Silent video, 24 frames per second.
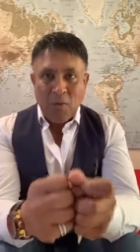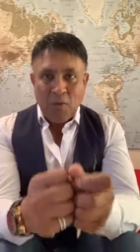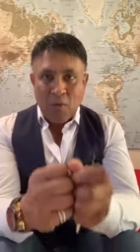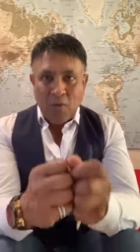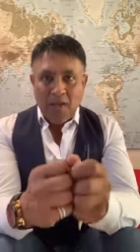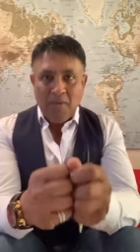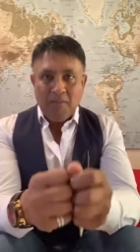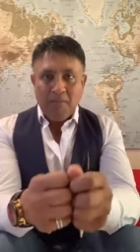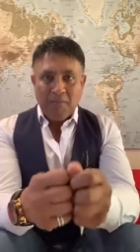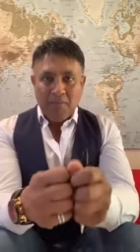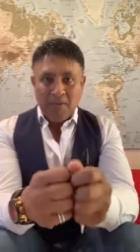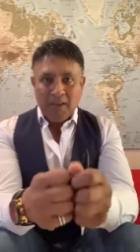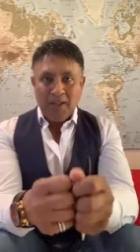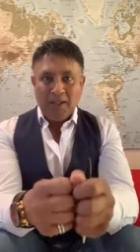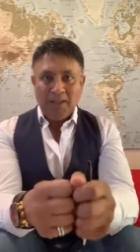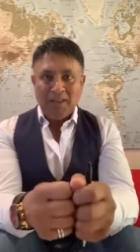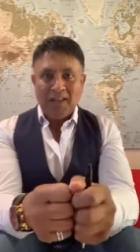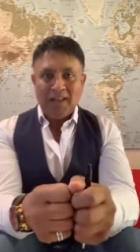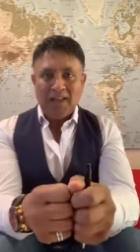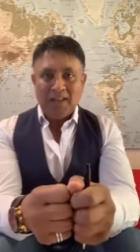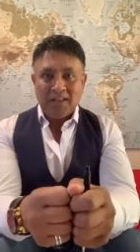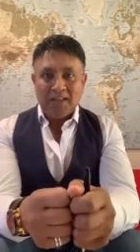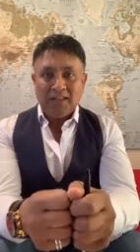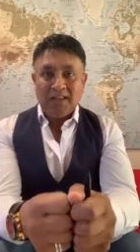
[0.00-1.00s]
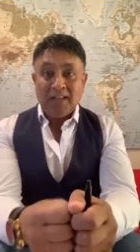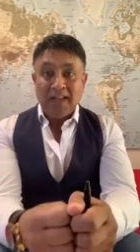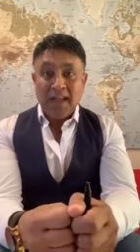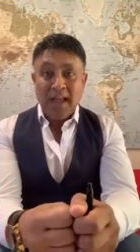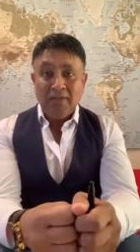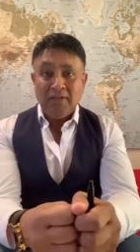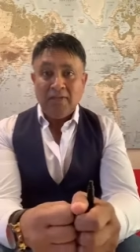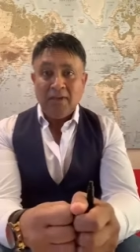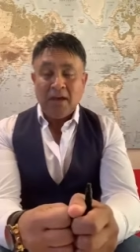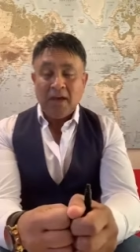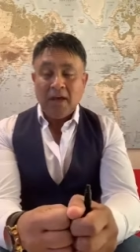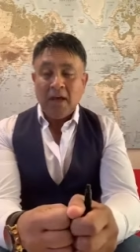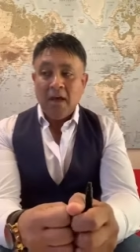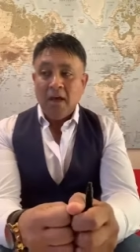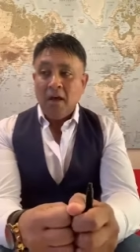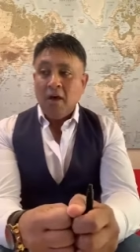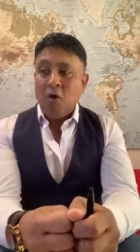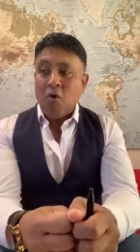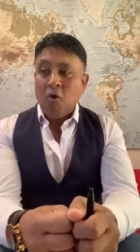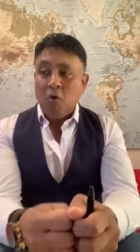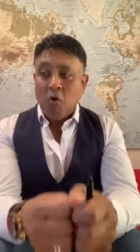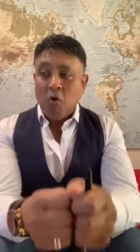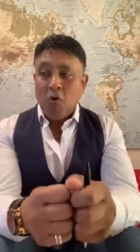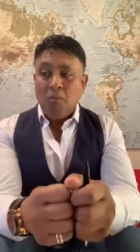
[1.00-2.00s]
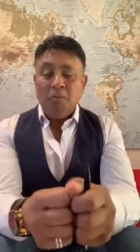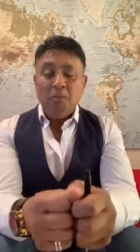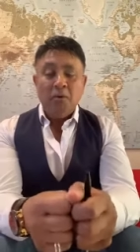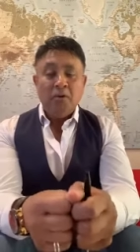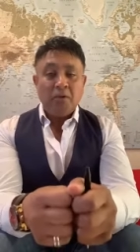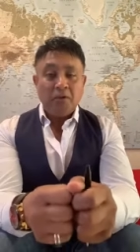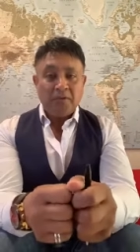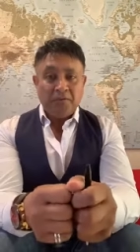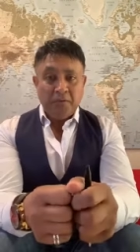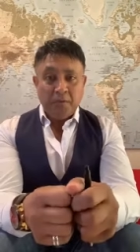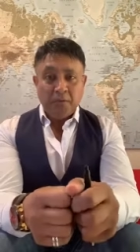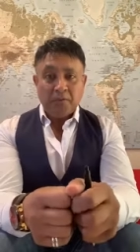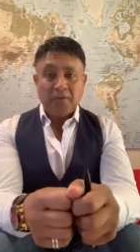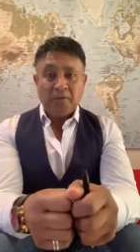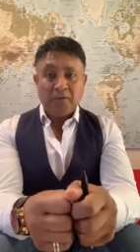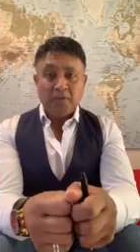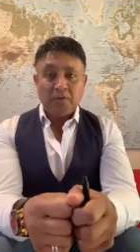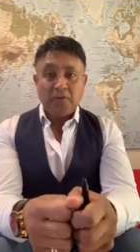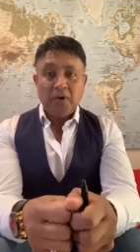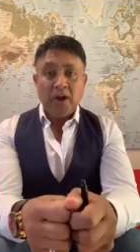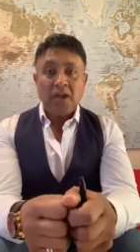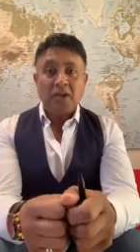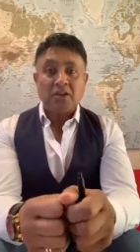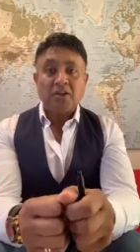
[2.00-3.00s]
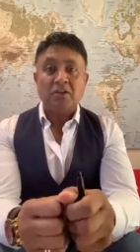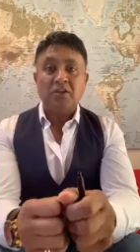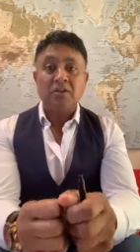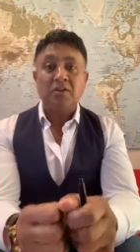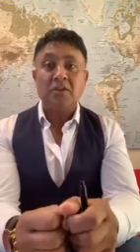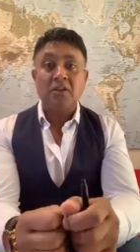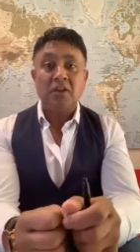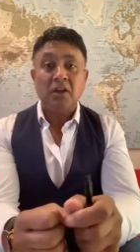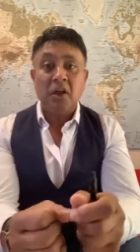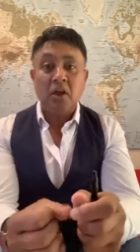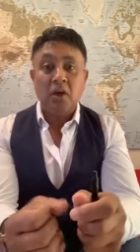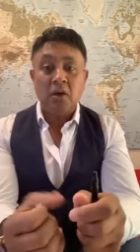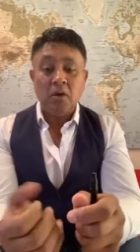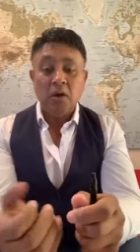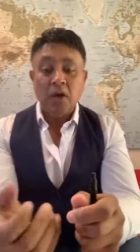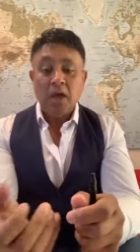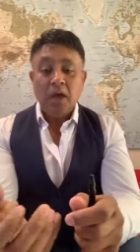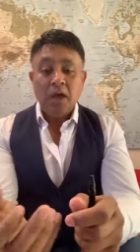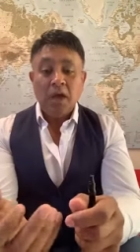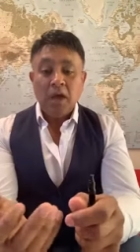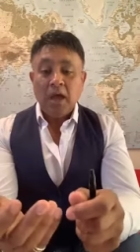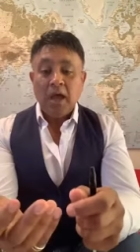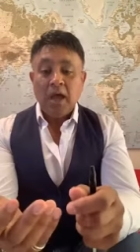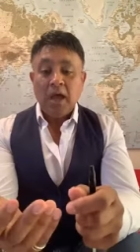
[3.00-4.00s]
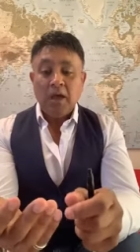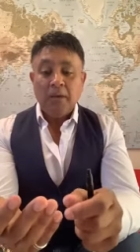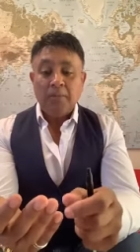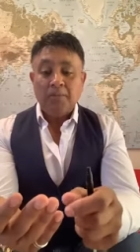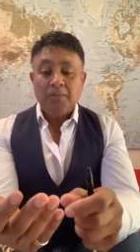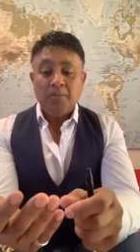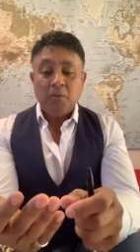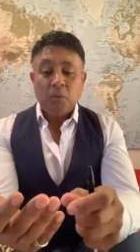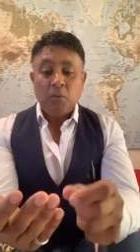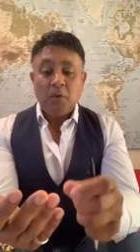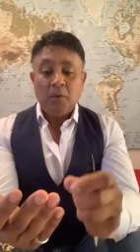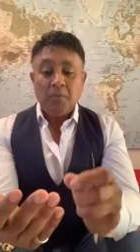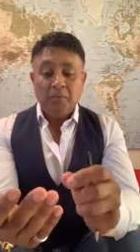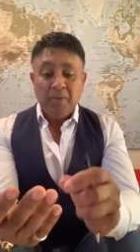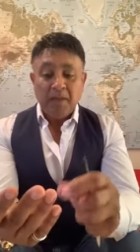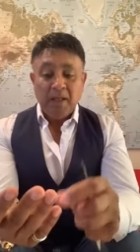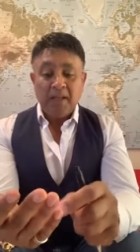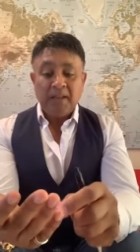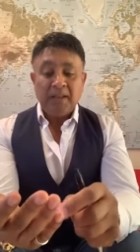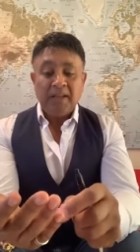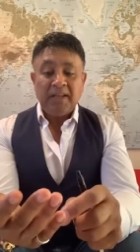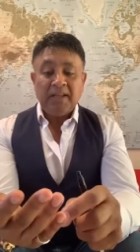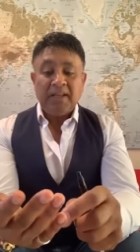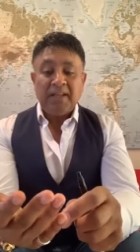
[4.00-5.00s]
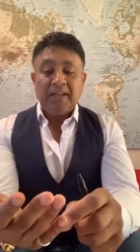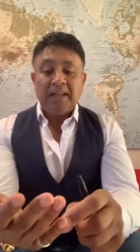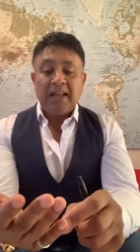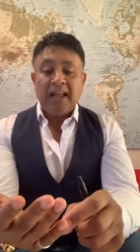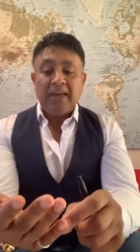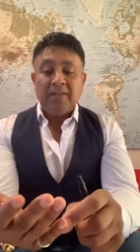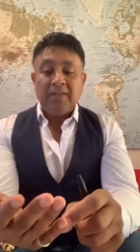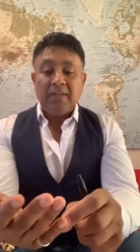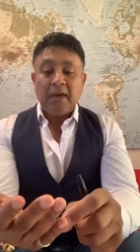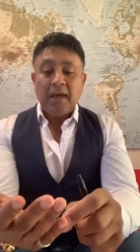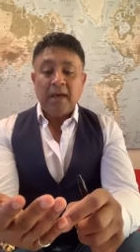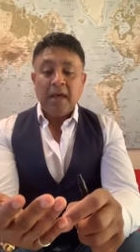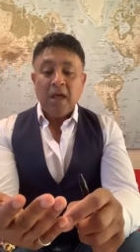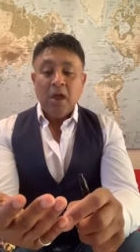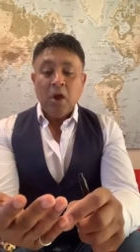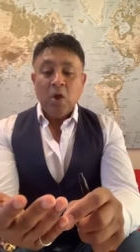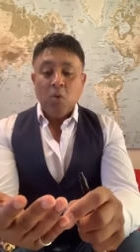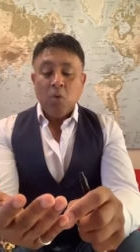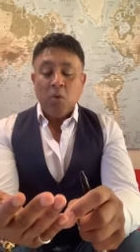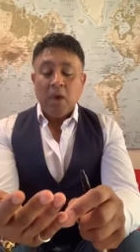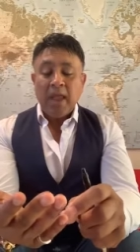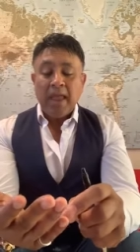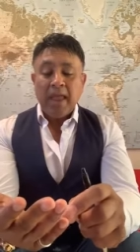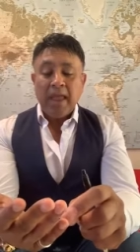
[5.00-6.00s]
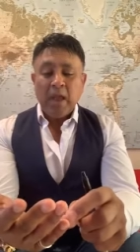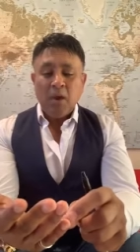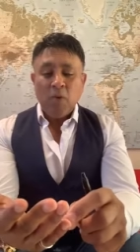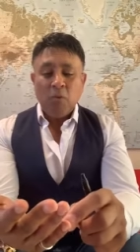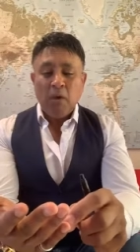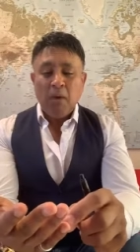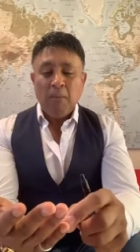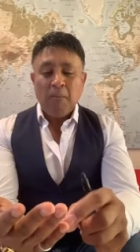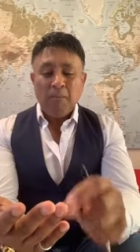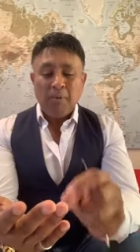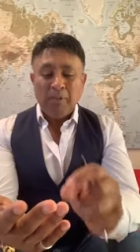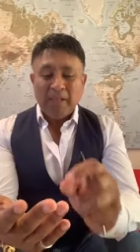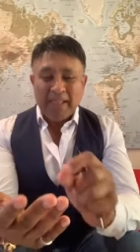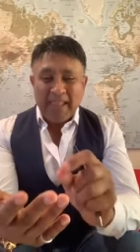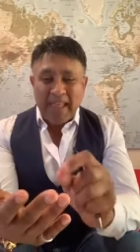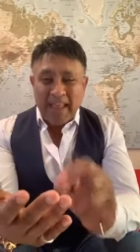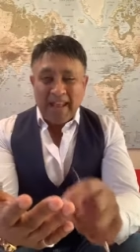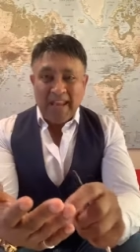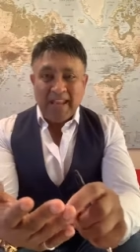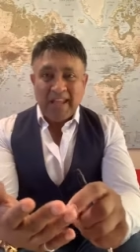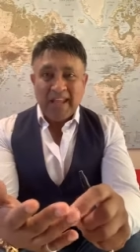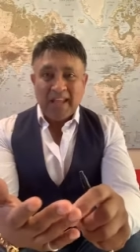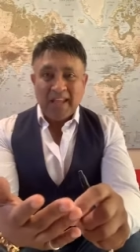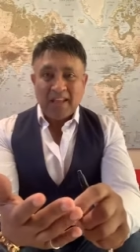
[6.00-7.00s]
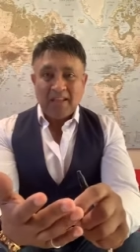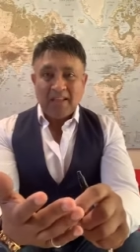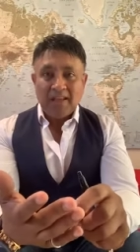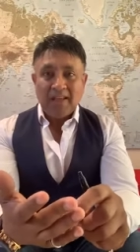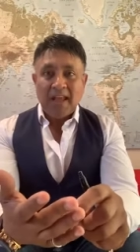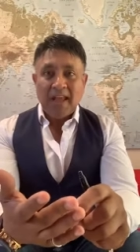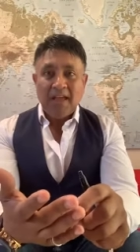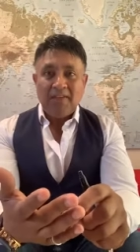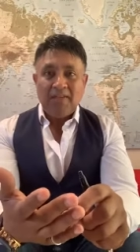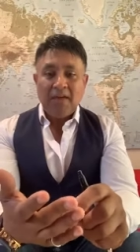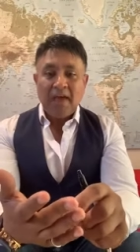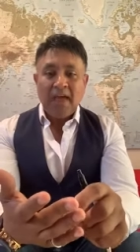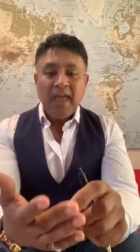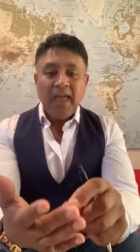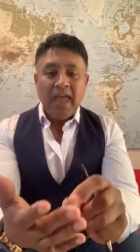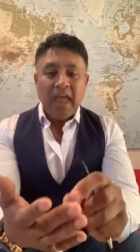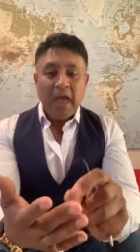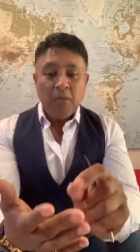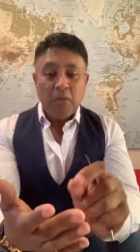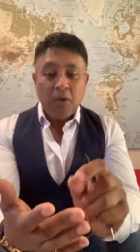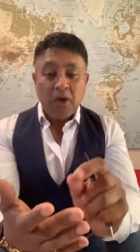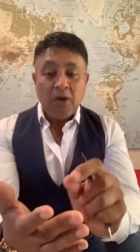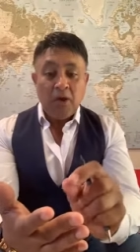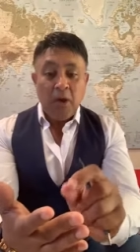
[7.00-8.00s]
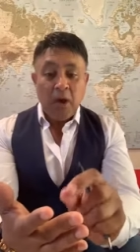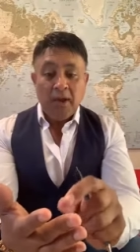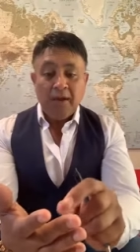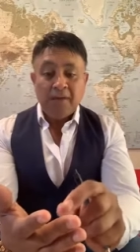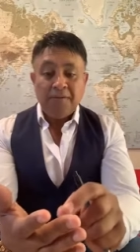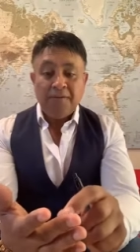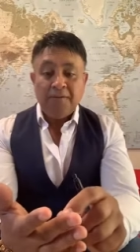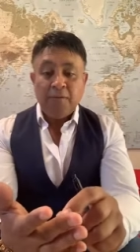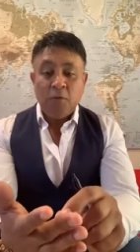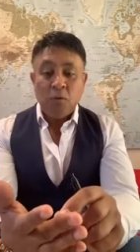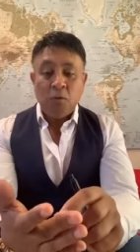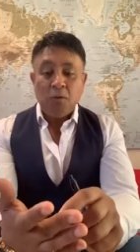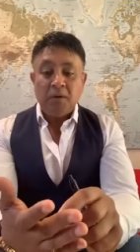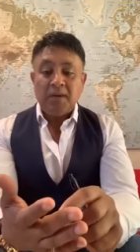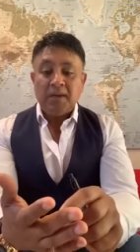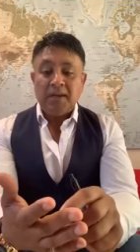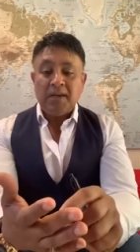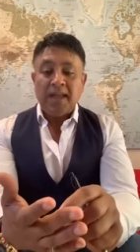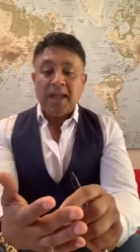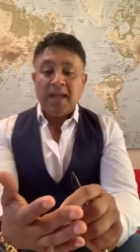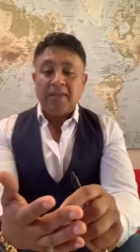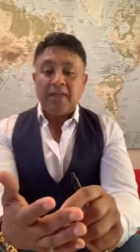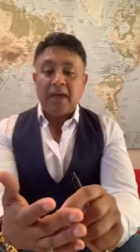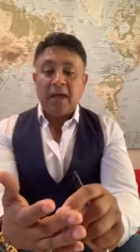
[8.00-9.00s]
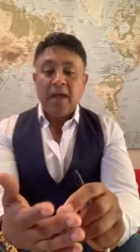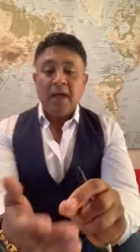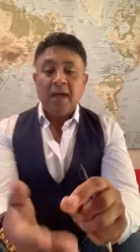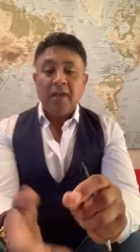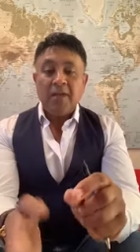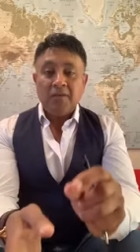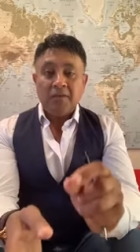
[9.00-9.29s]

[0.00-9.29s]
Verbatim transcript: that we're building together almost from scratch. You know, um, we're building together, we're, we're planning it together, and we're going forward together.